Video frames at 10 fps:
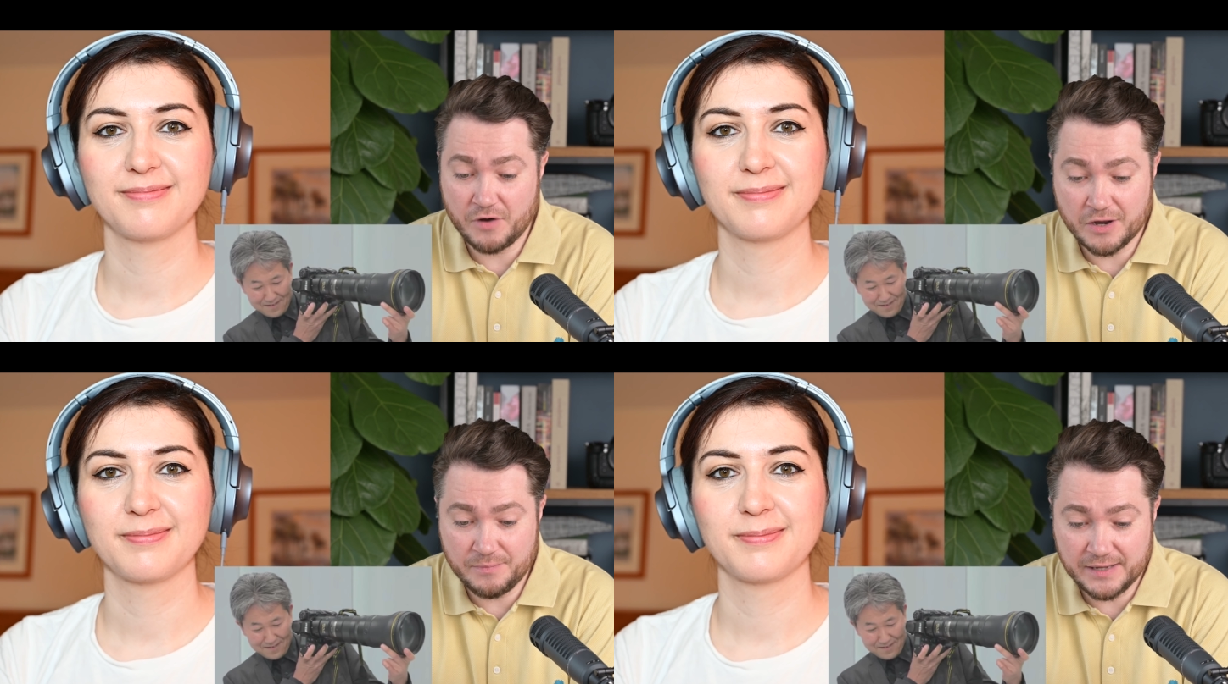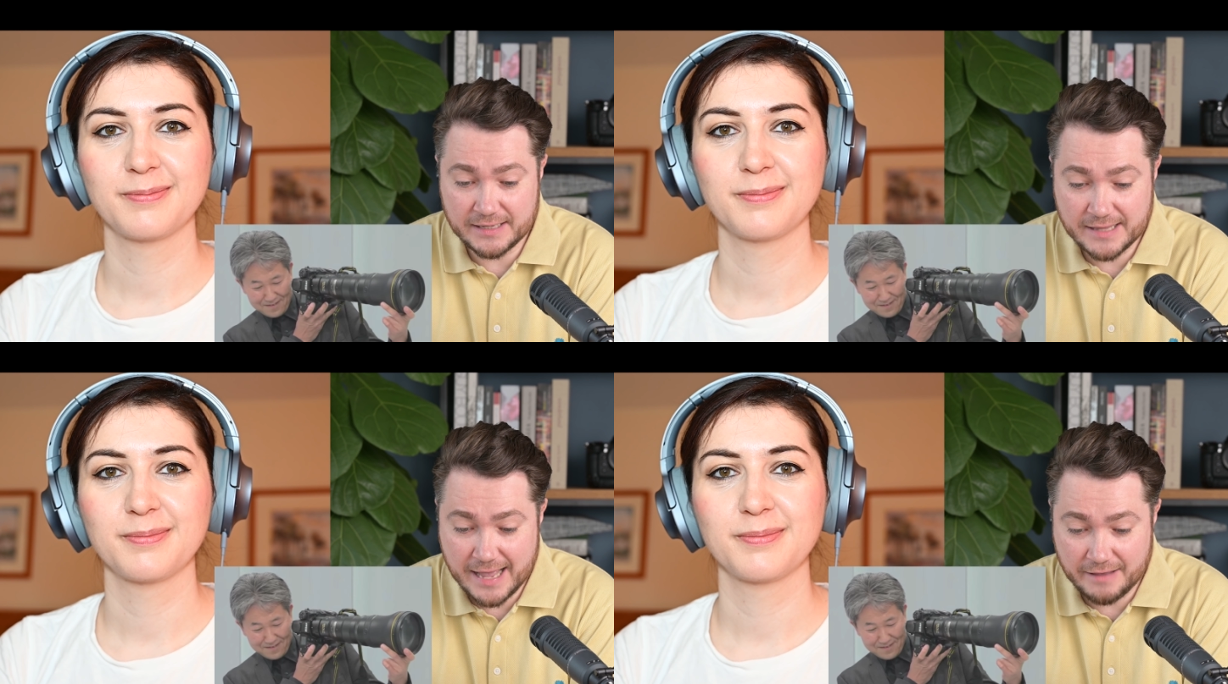Speaker 1: very
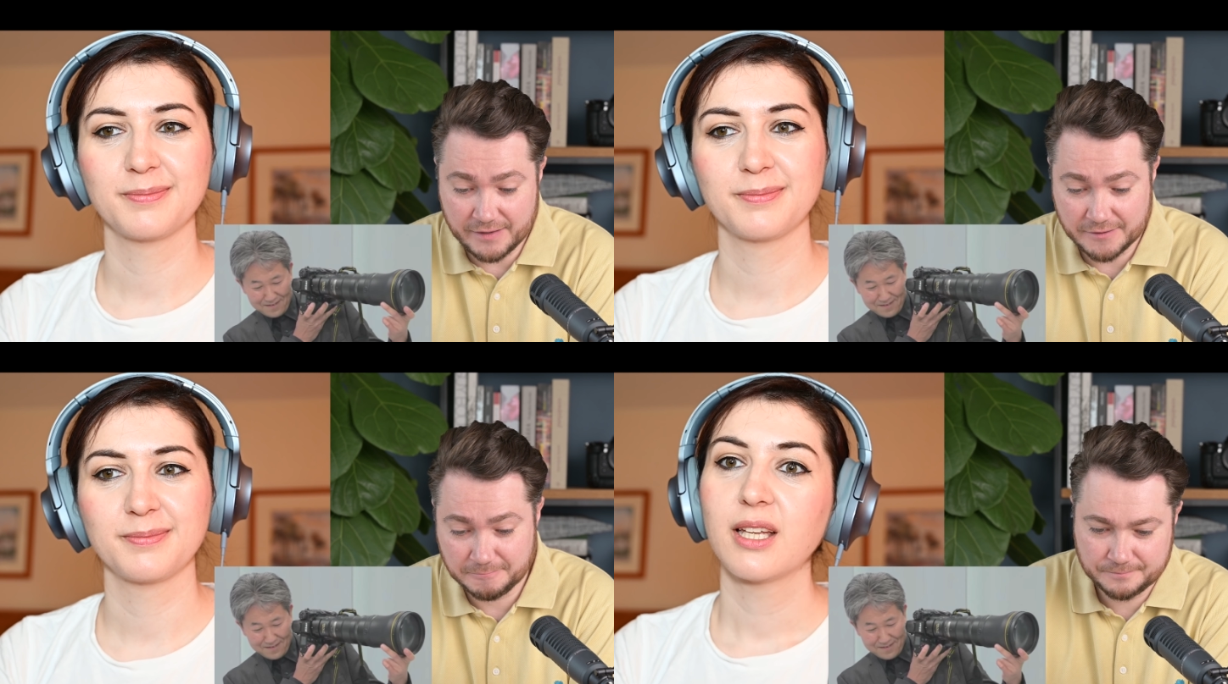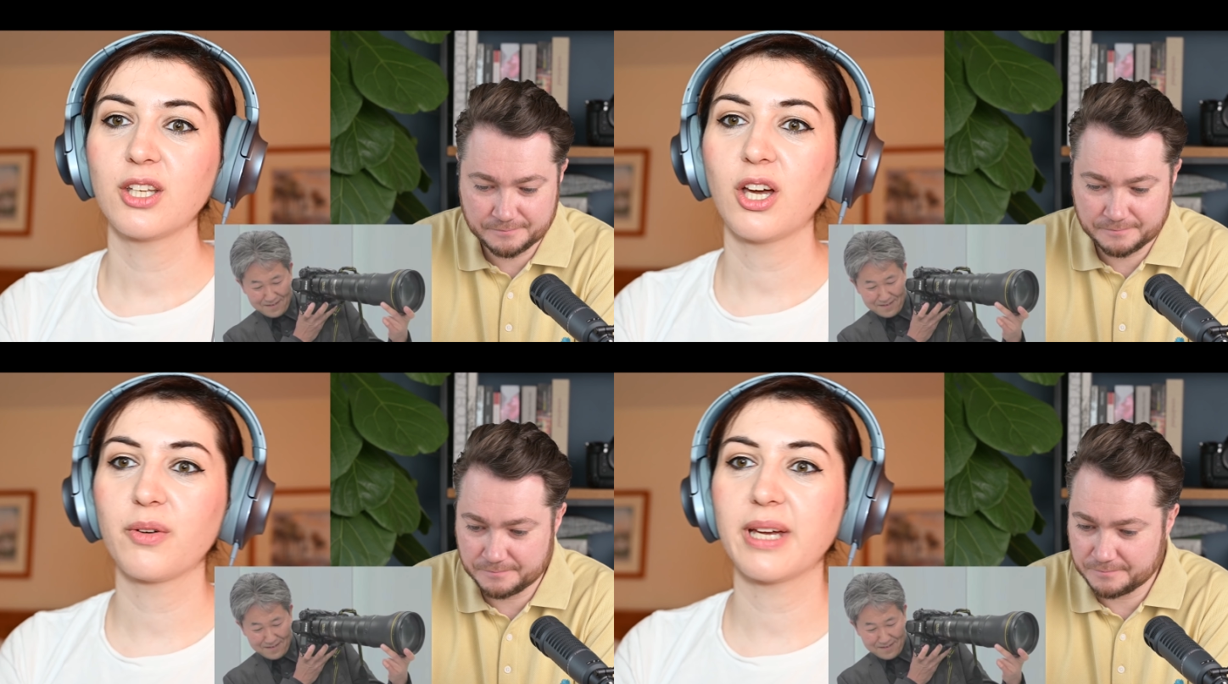big and heavy.
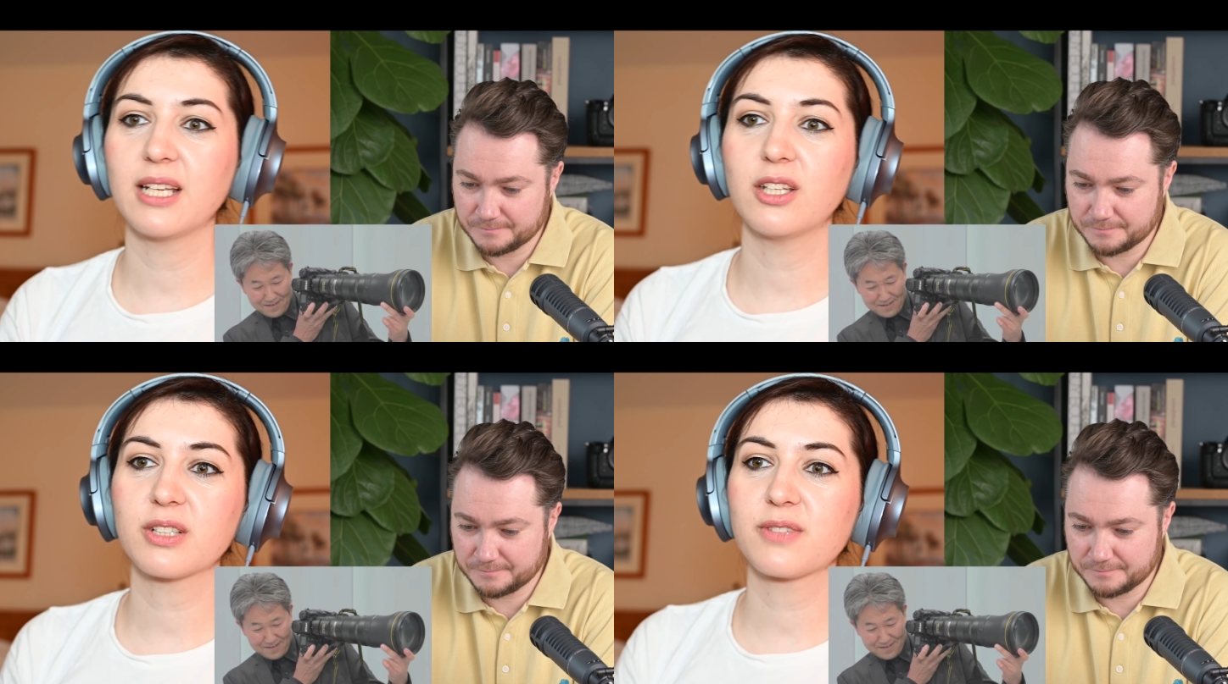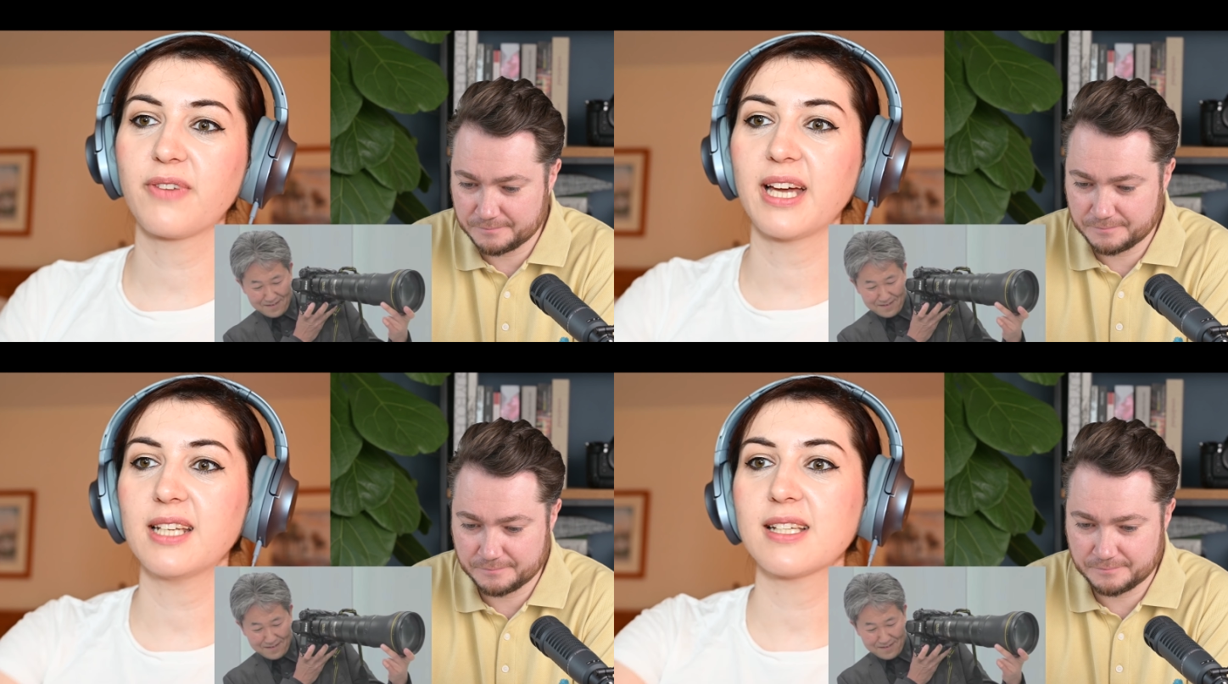
Speaker 2: No, it looks
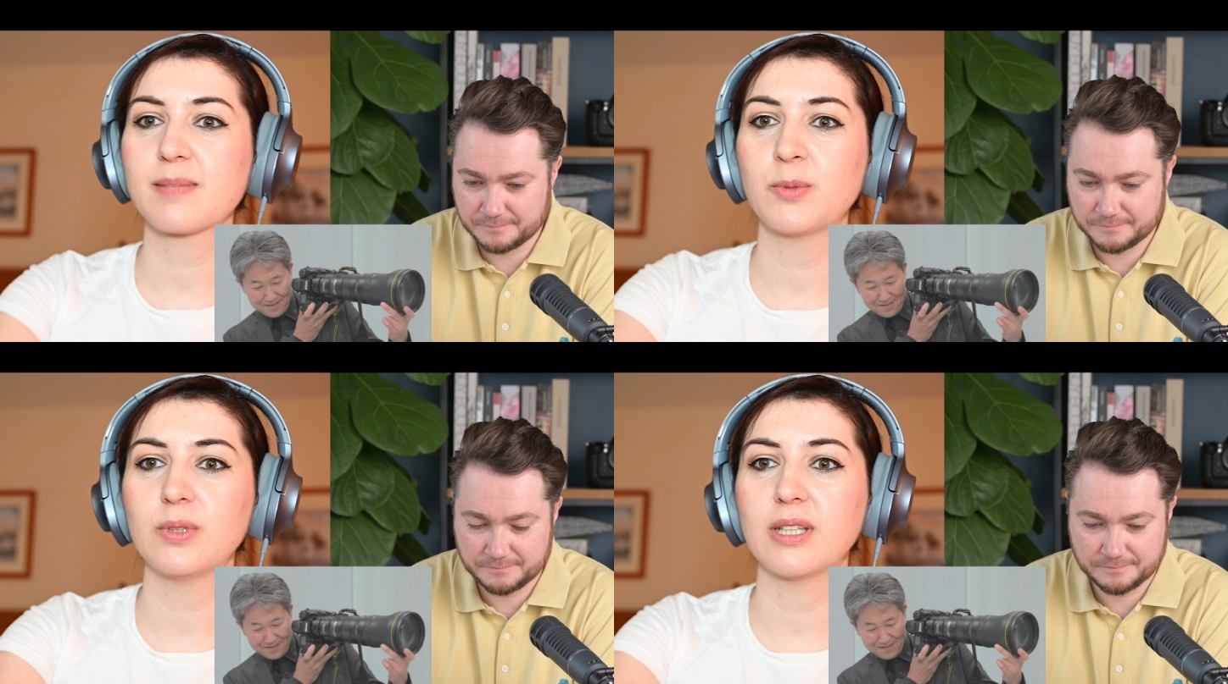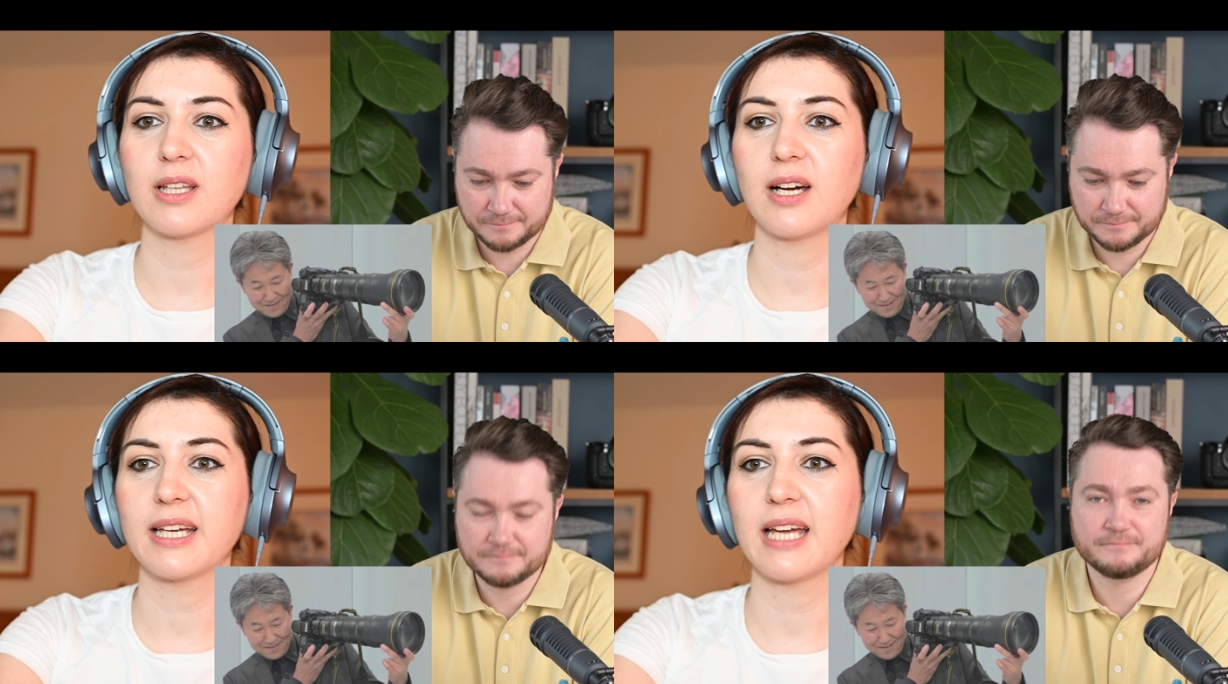fairly small
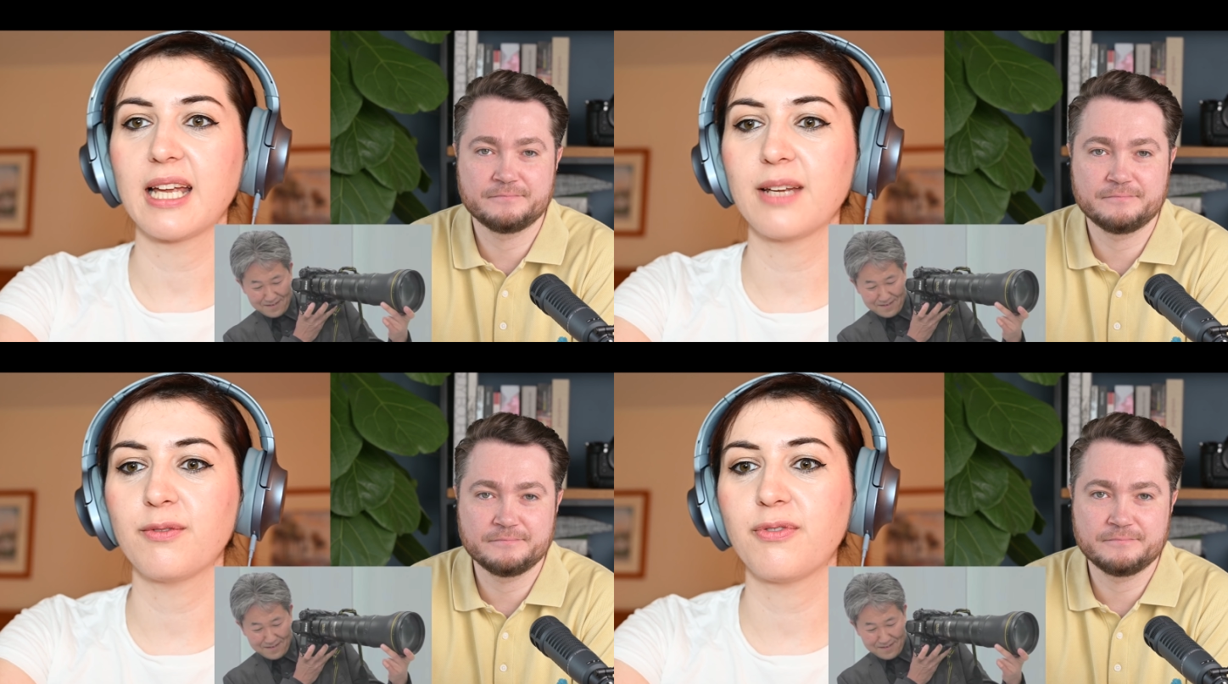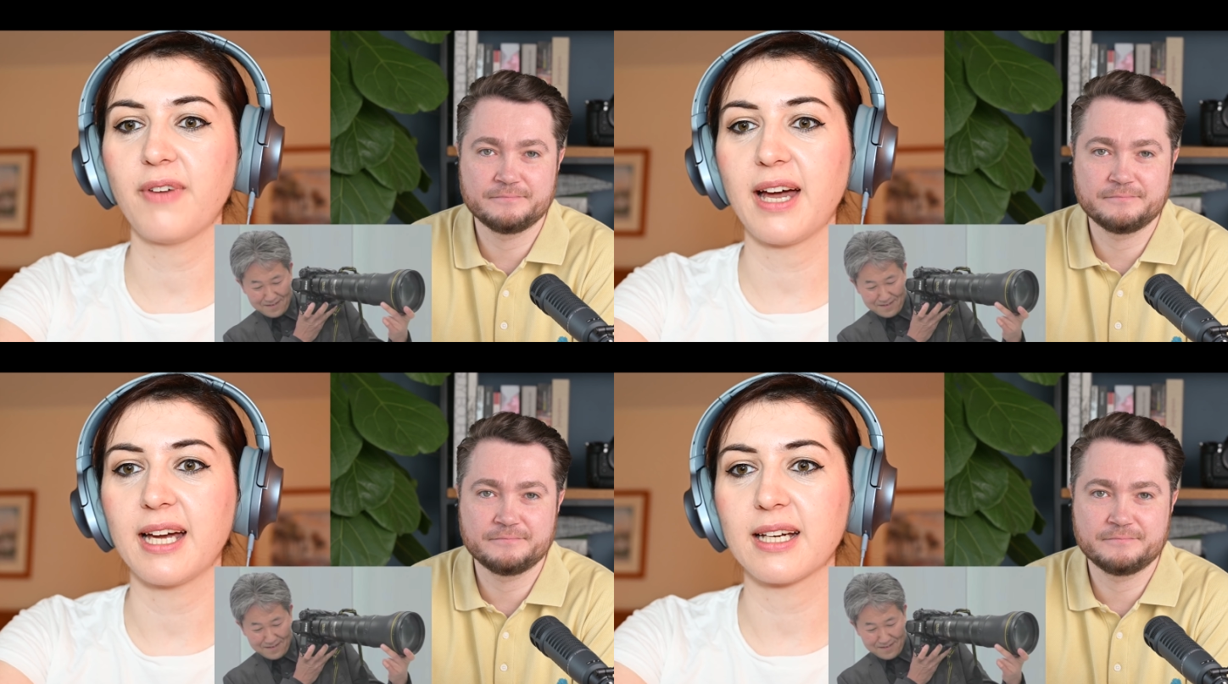and light. And in
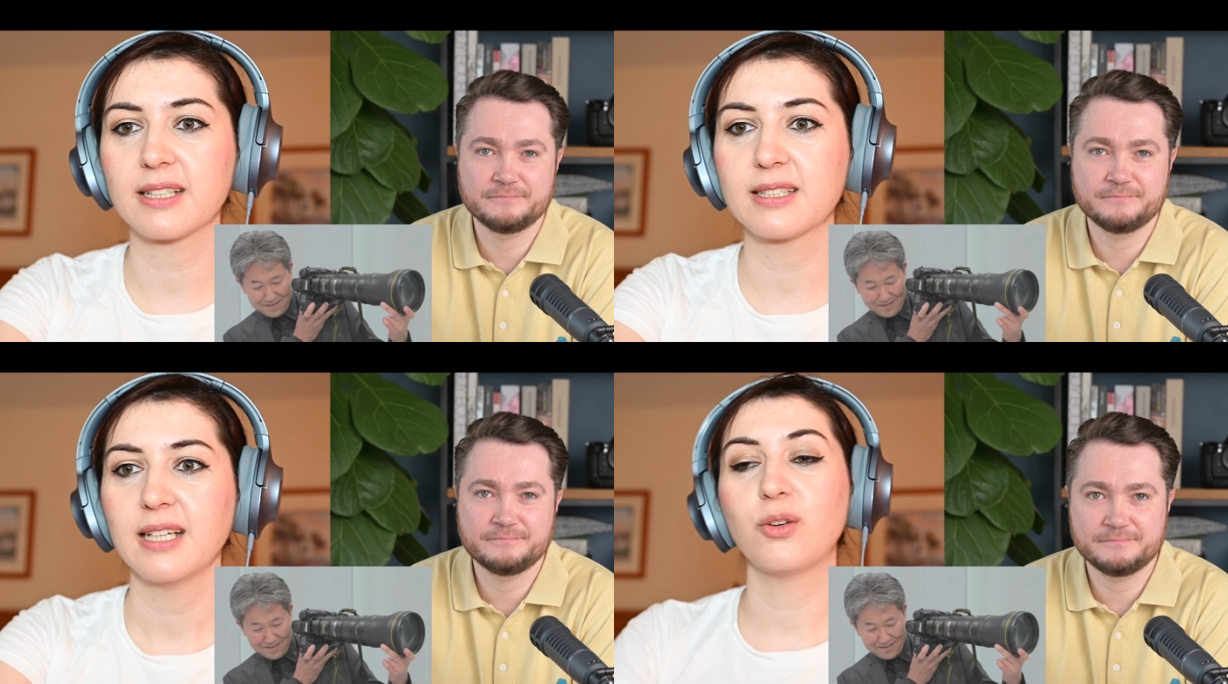fact,